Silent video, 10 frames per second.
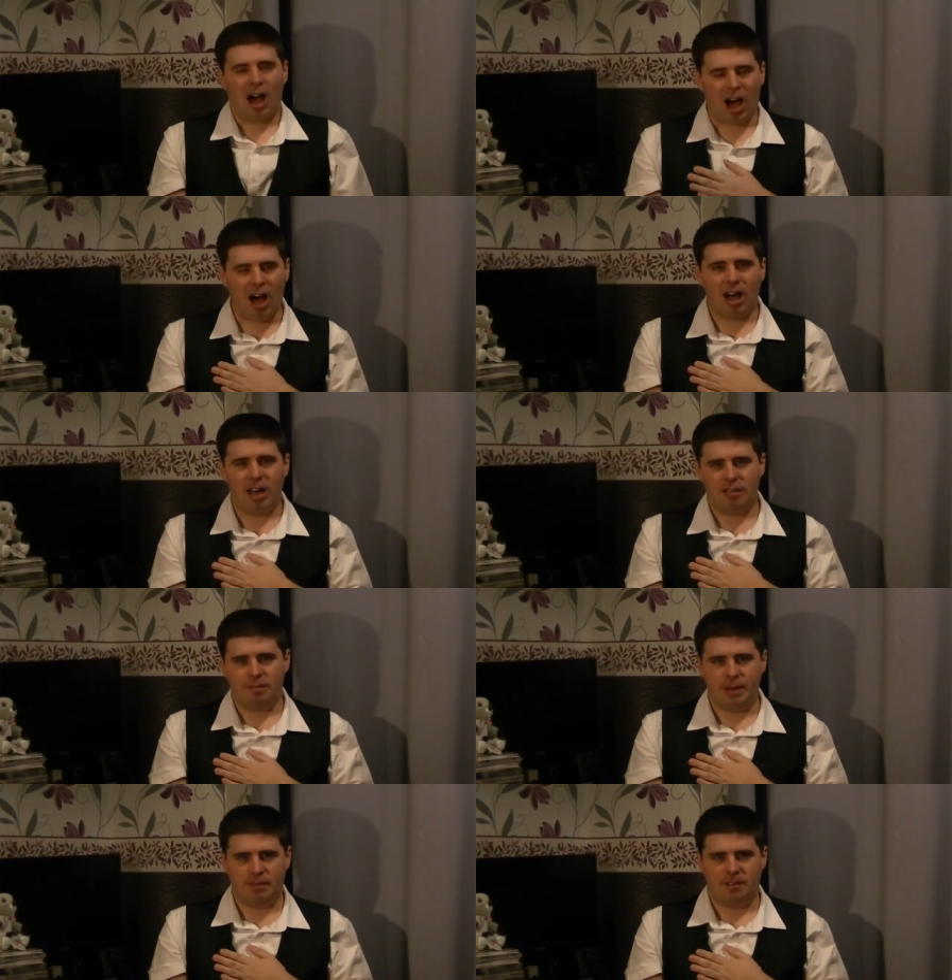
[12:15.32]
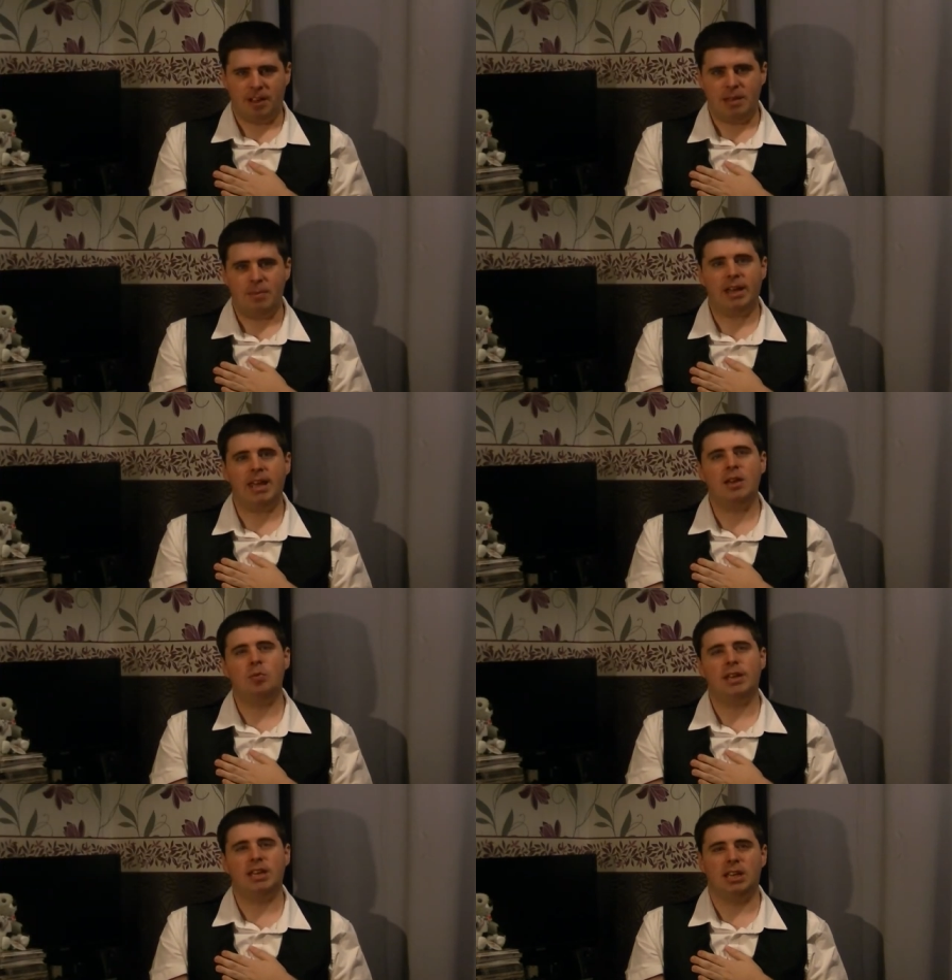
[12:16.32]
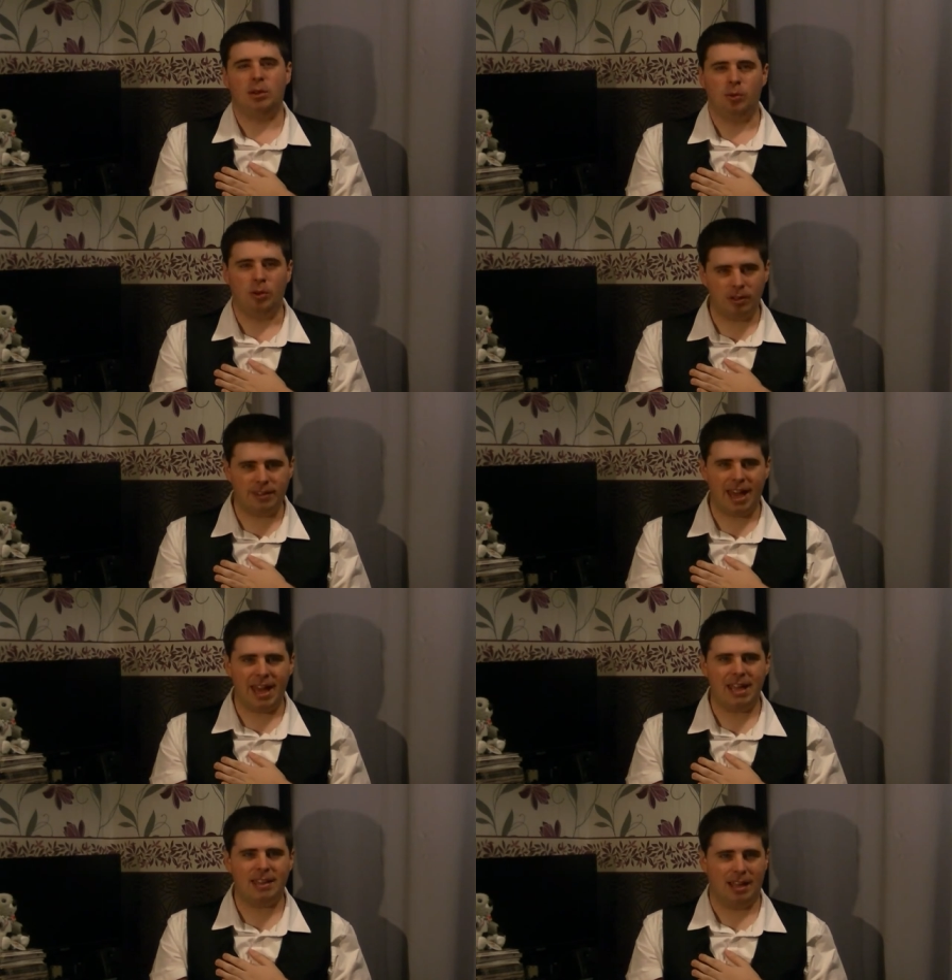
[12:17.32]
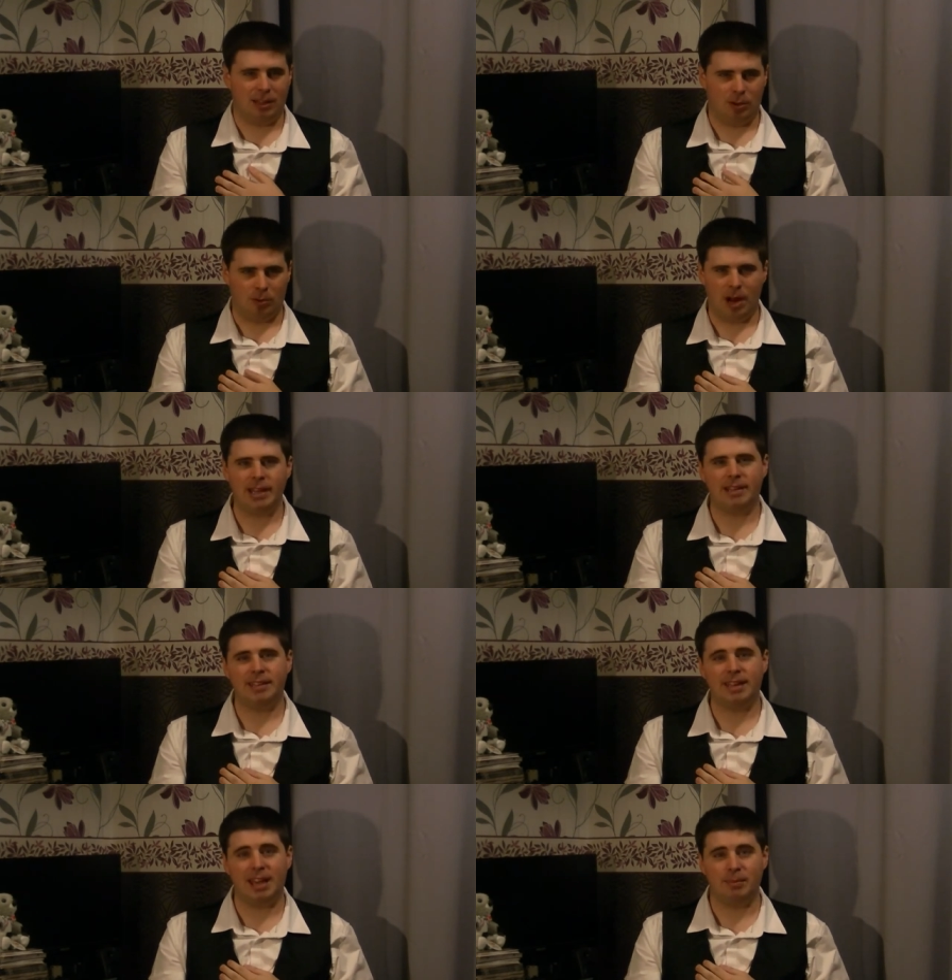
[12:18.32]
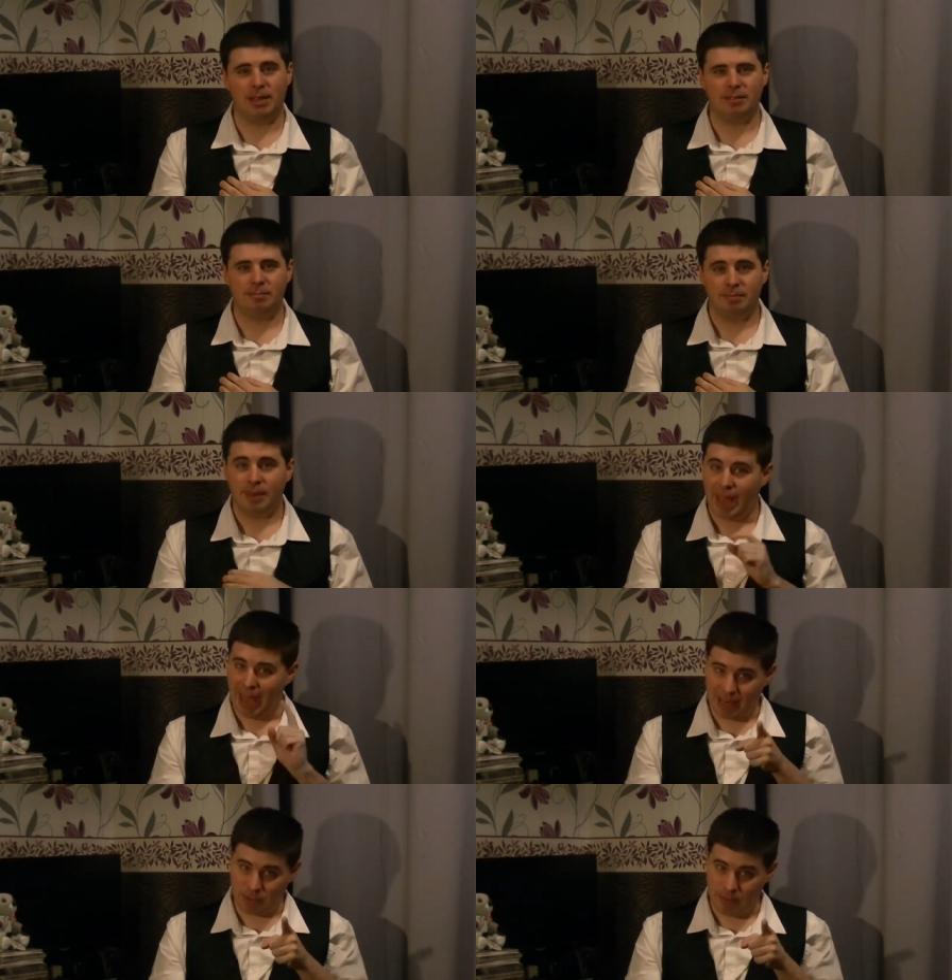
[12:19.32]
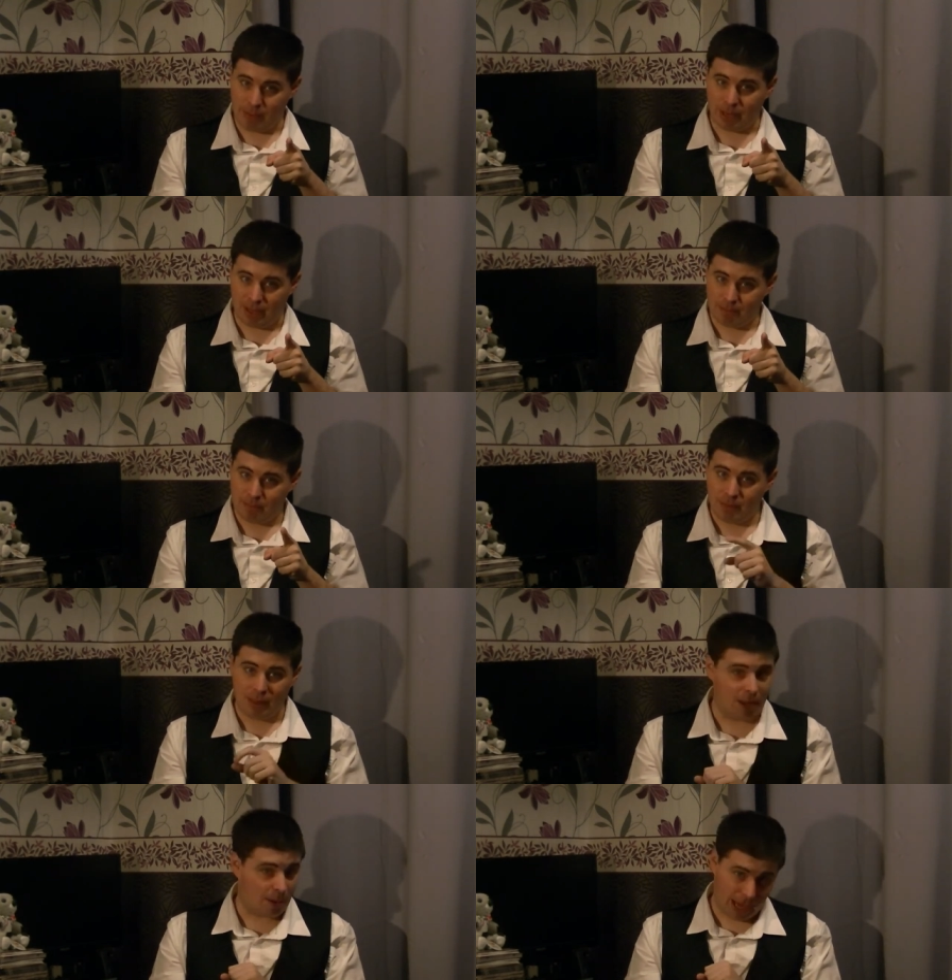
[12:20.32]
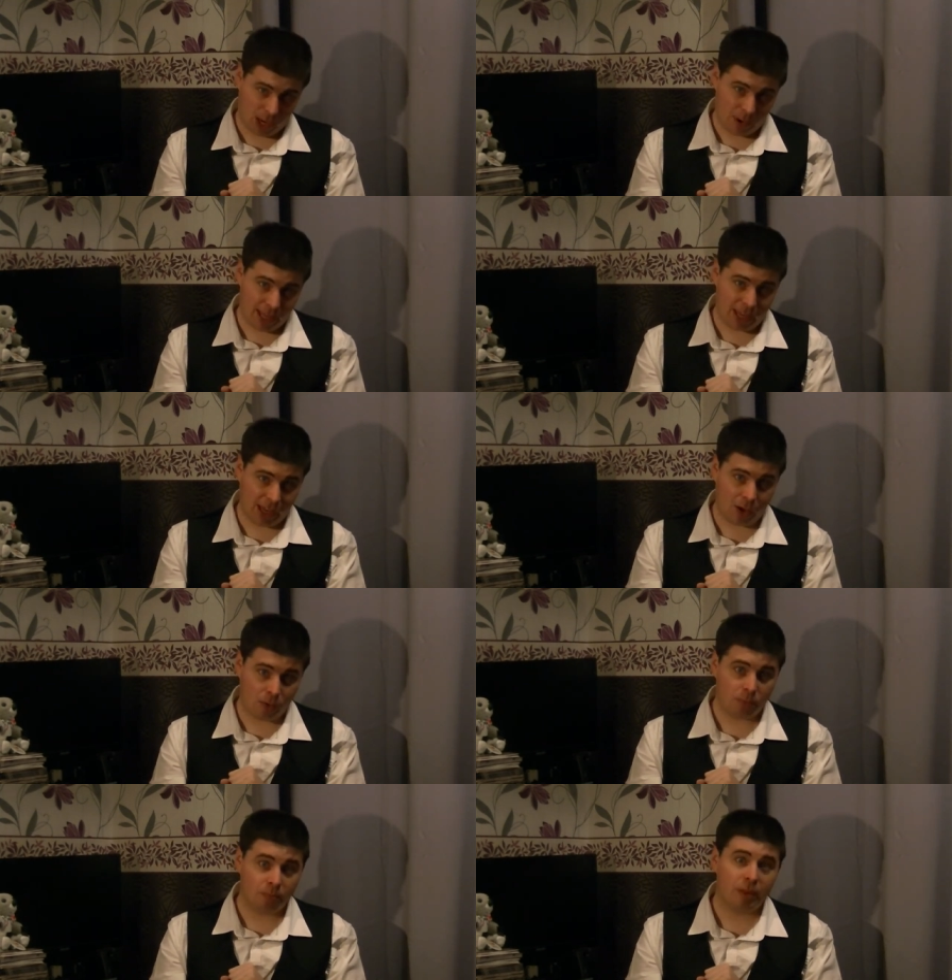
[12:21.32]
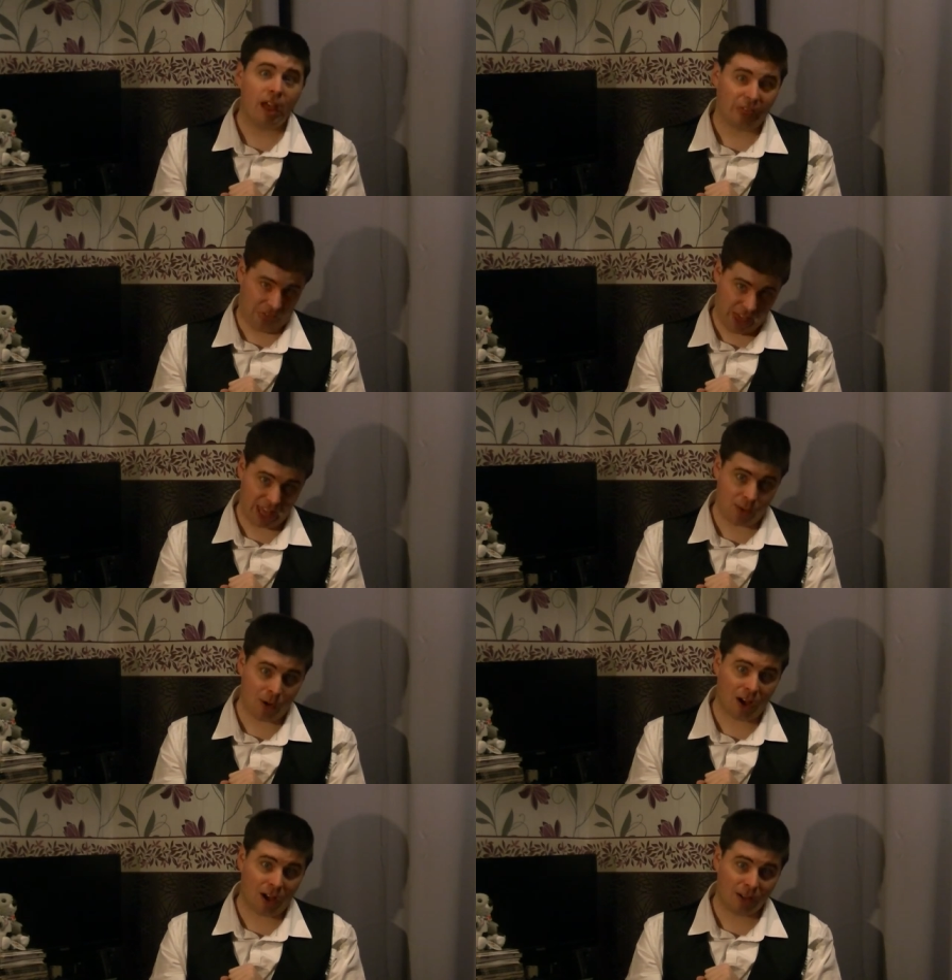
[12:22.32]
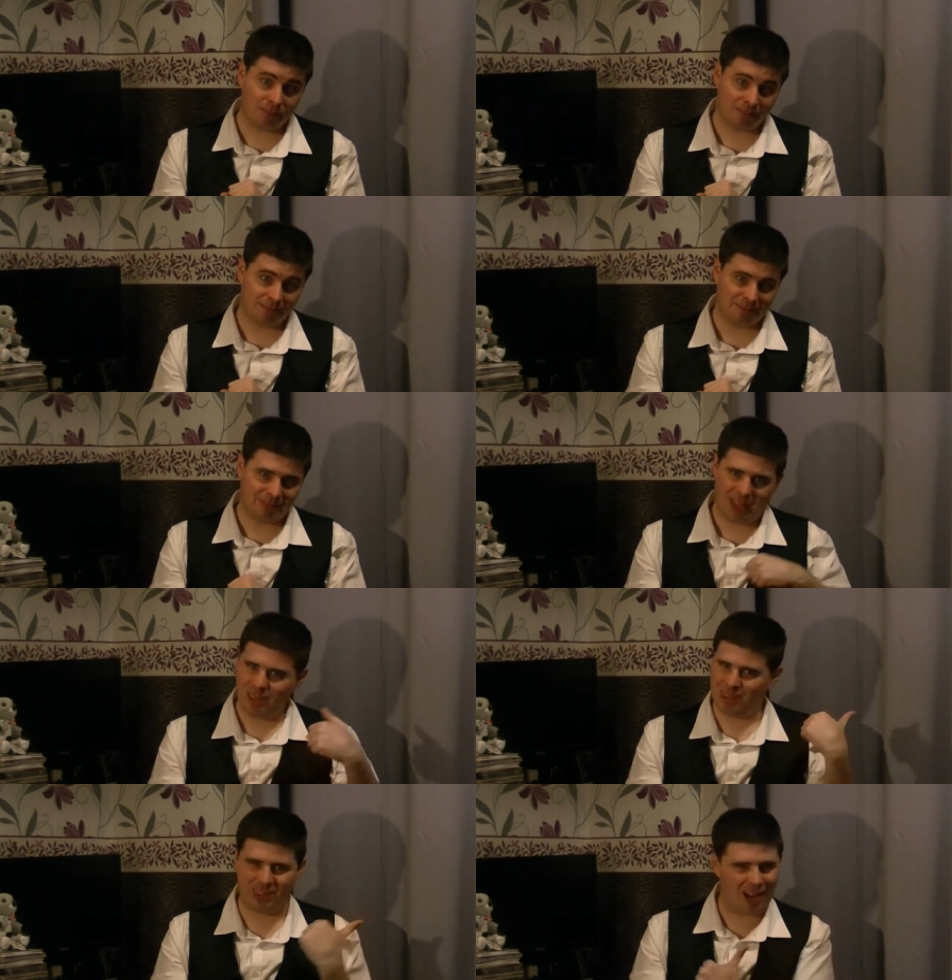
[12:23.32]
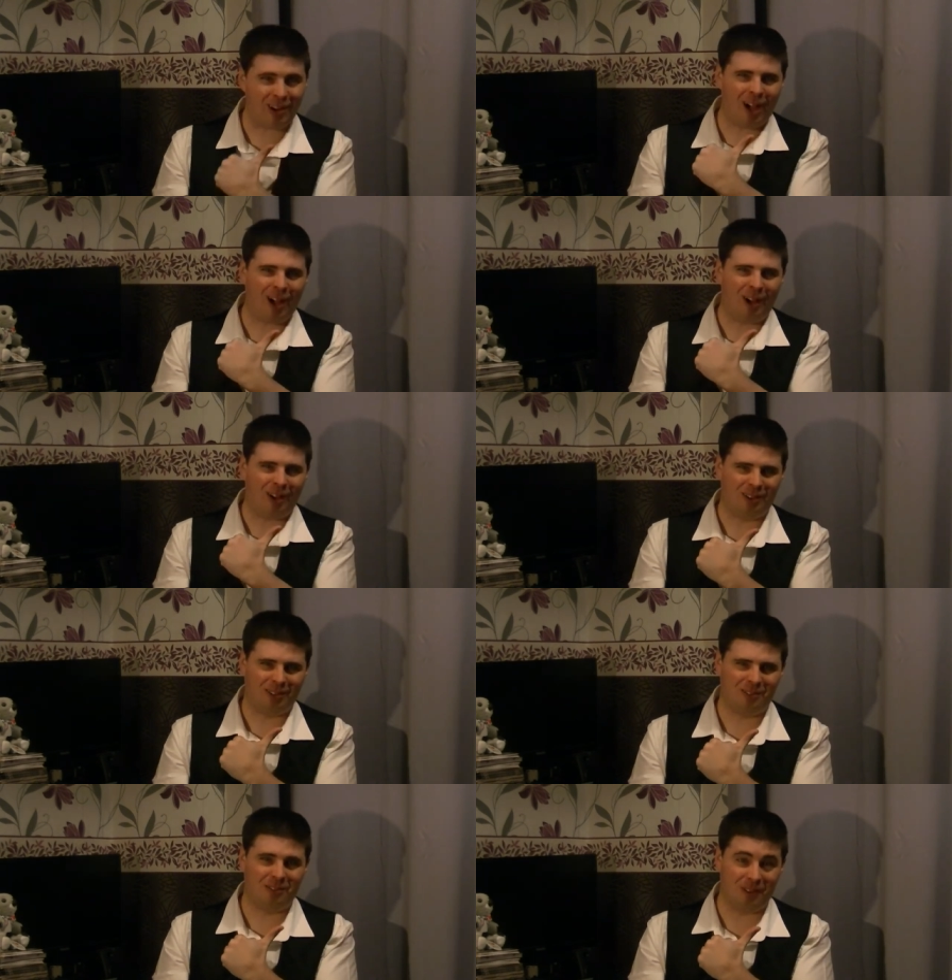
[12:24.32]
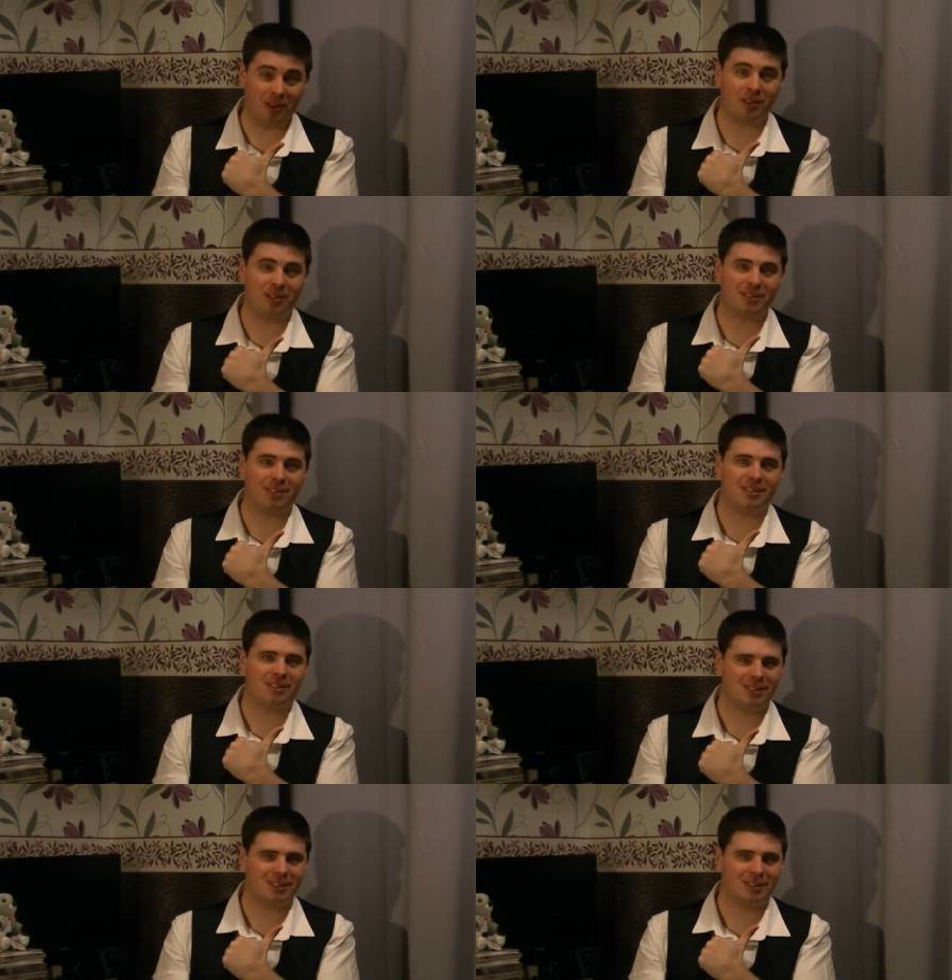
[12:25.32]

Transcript: I've been Funky Monkey wishing you good days and great entertainment. And remember, no matter where you go, there you are. So long, folks.